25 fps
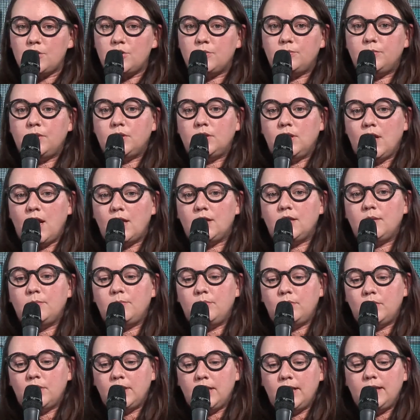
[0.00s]
right after you
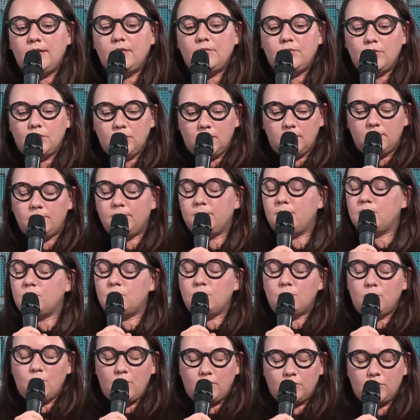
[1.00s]
have finished the
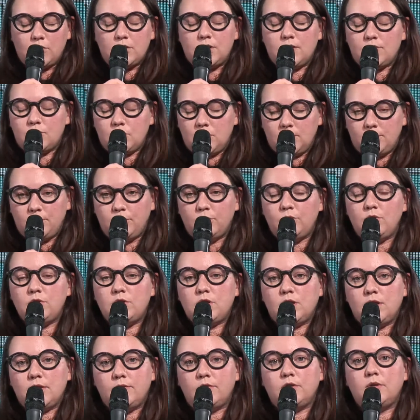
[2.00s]
previous
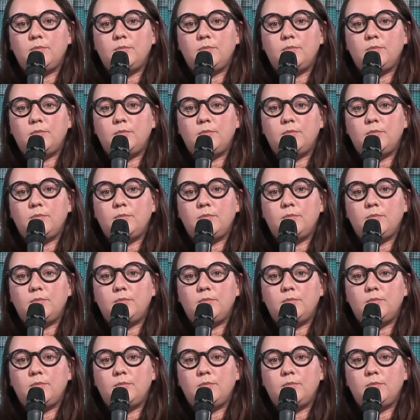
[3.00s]
one.